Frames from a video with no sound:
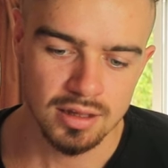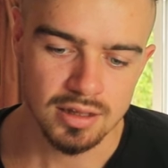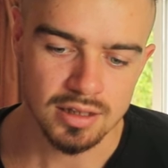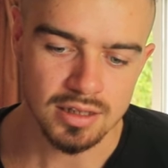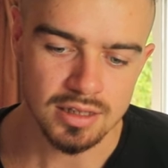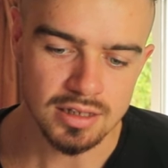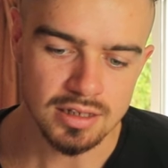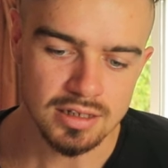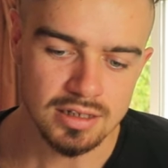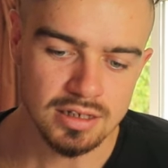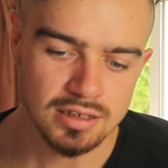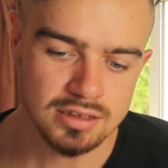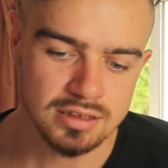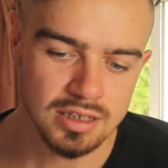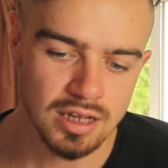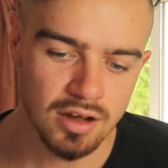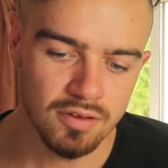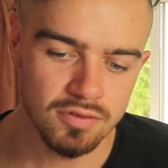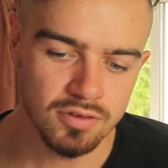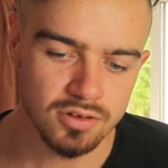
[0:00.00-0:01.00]
He
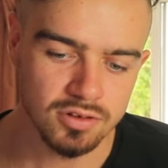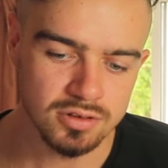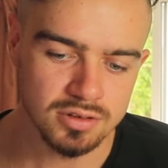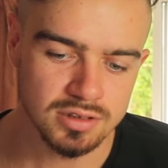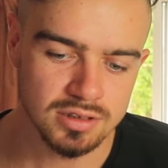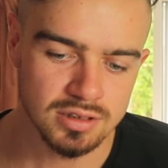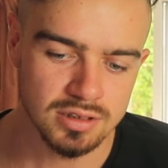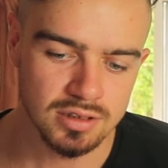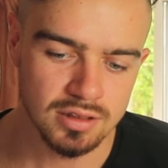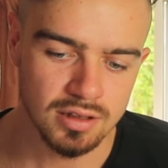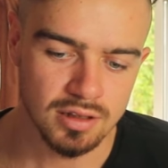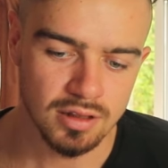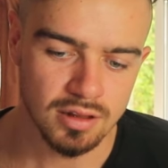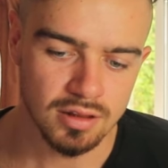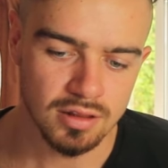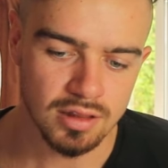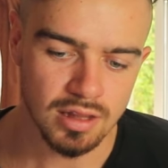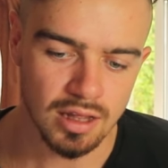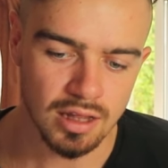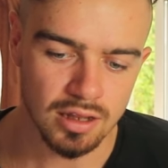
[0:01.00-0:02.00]
discovers
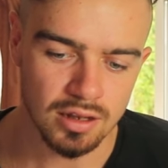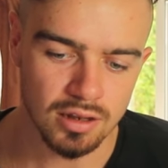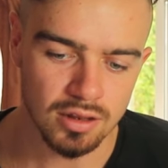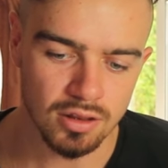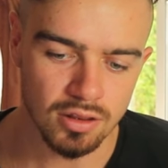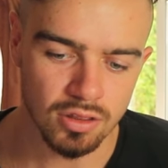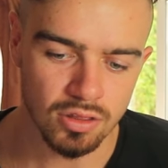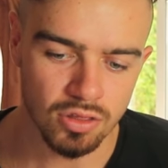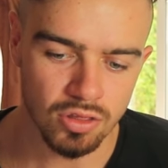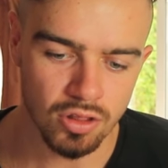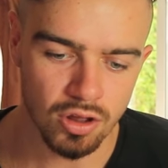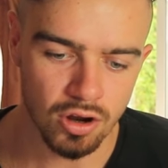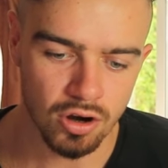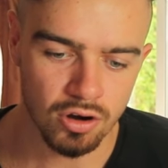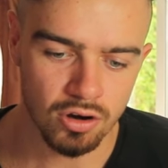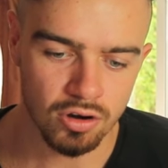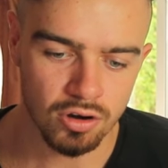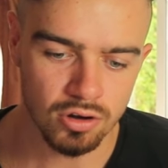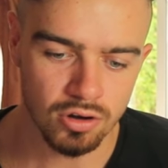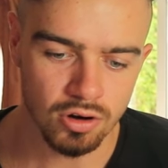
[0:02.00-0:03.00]
that
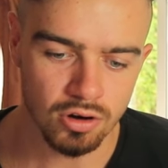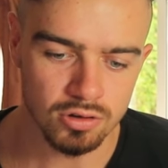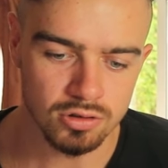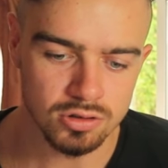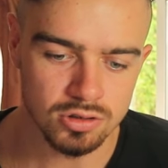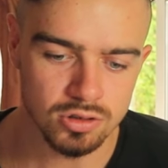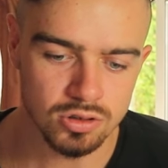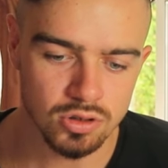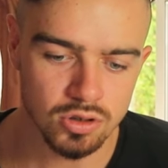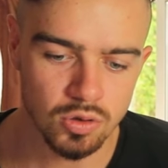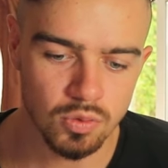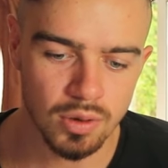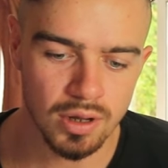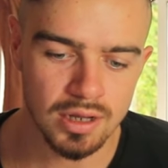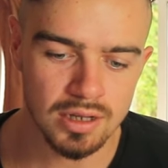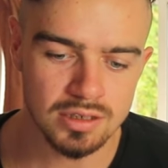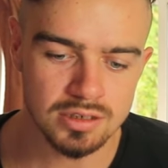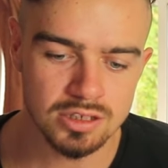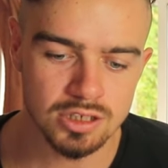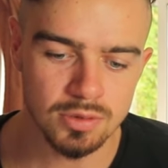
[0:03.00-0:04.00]
there are two
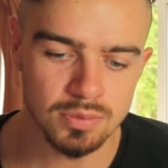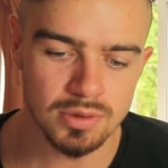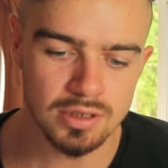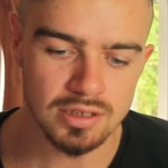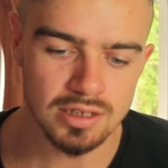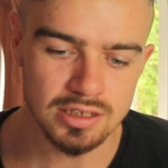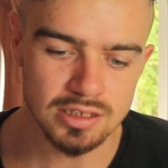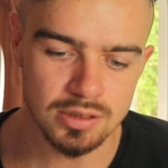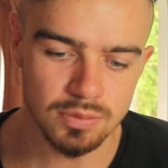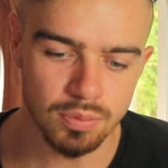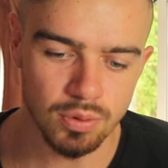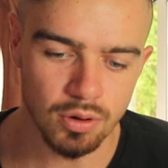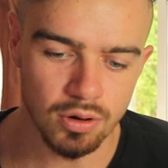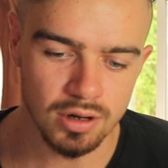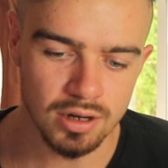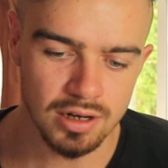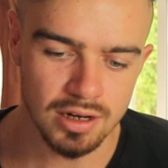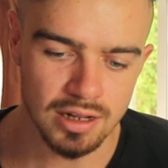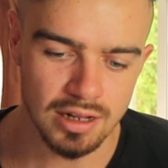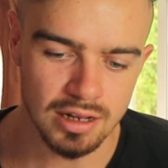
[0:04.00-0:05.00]
ways to be
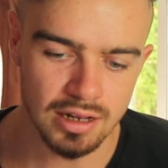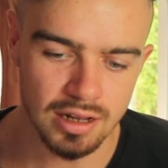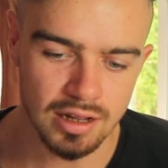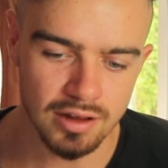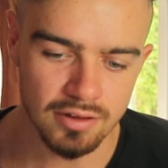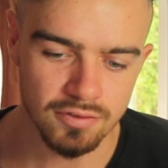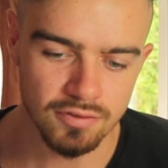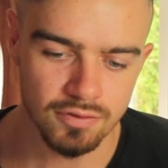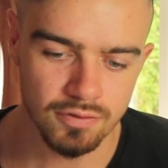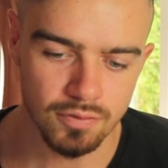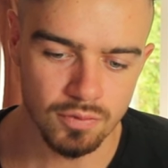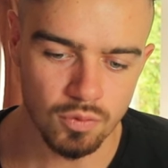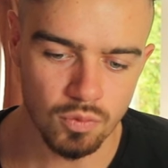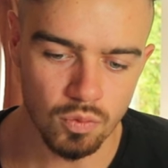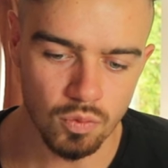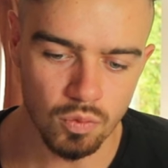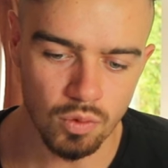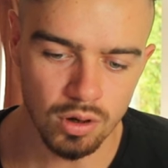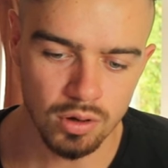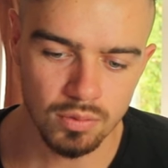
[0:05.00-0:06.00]
disappointed in life.
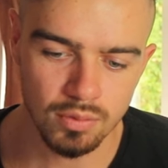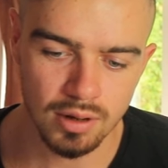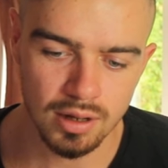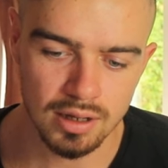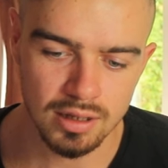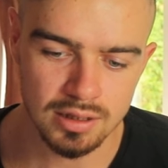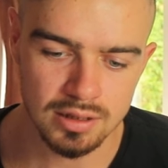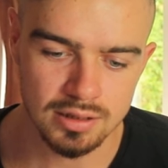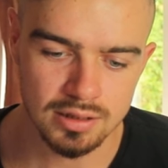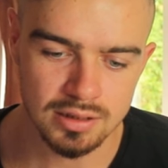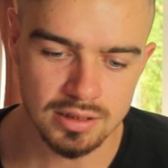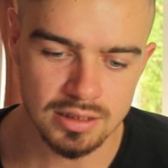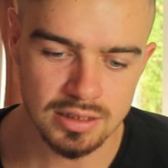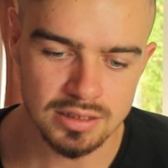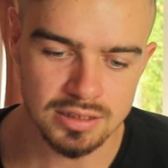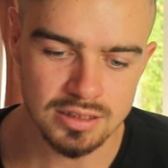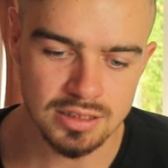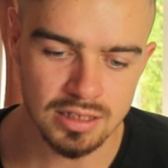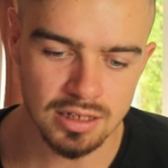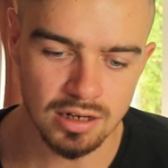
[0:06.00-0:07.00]
One way
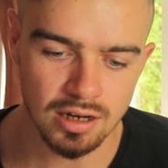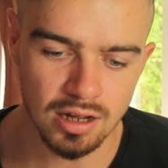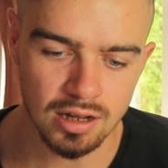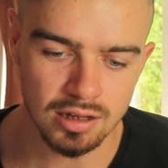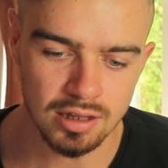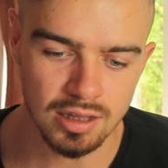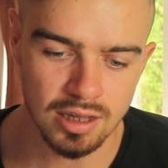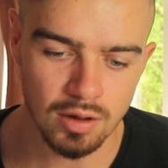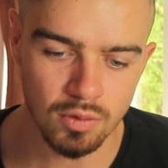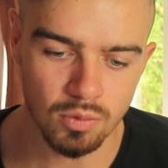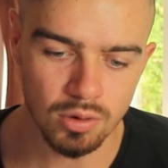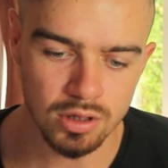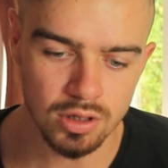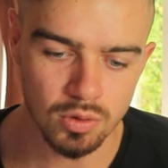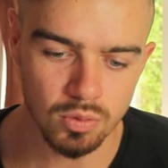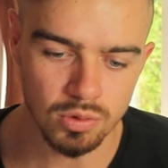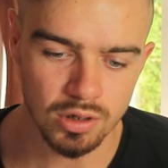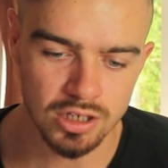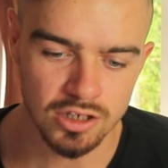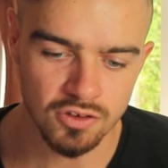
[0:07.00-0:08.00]
is to not get what
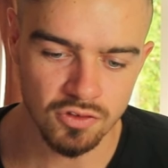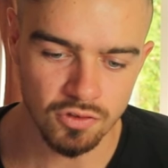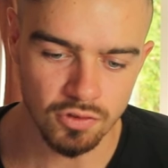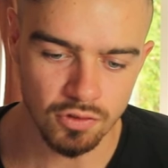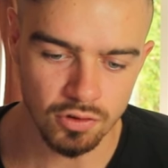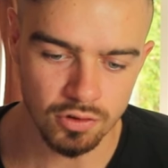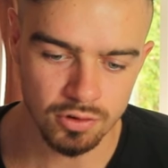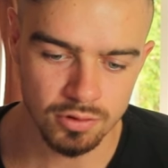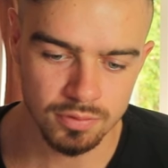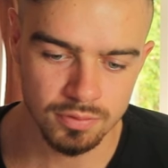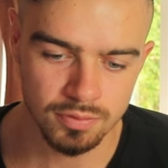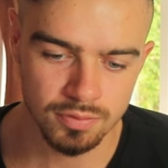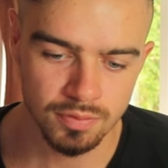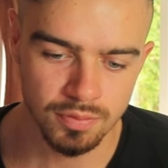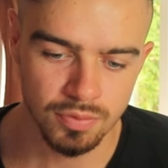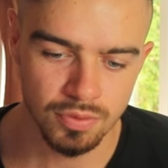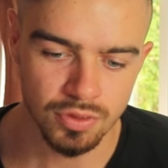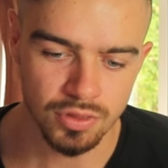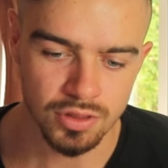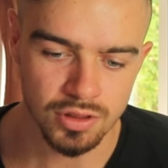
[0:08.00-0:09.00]
you wish for,
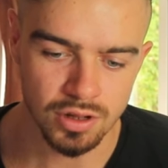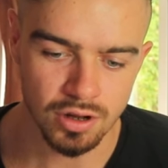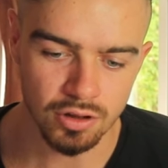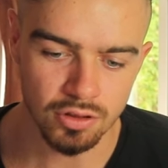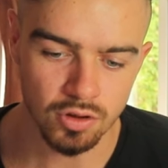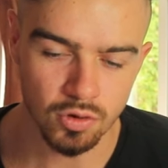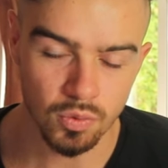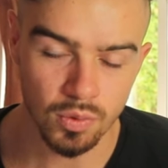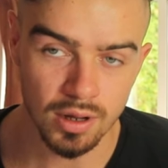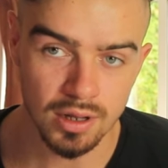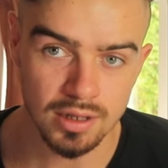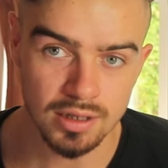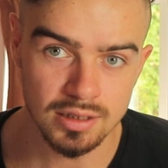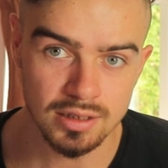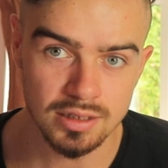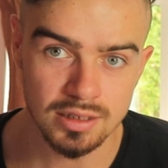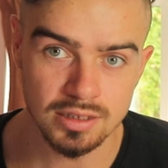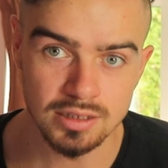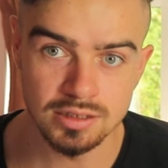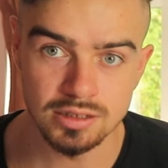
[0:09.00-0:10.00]
the other way
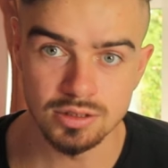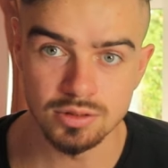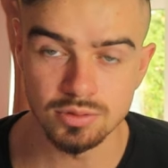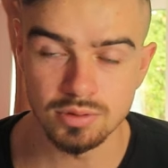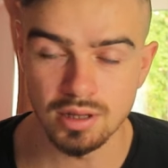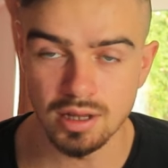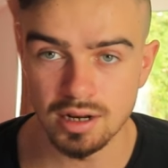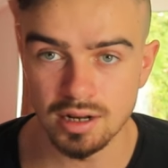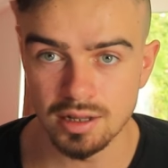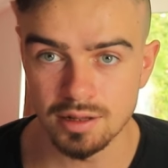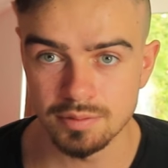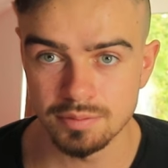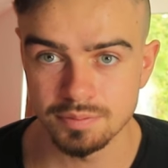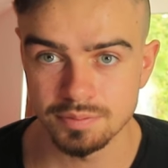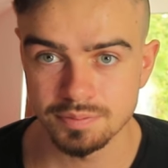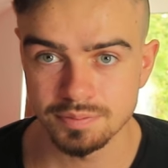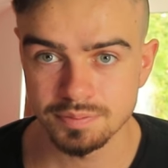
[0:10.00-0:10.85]
is to get it.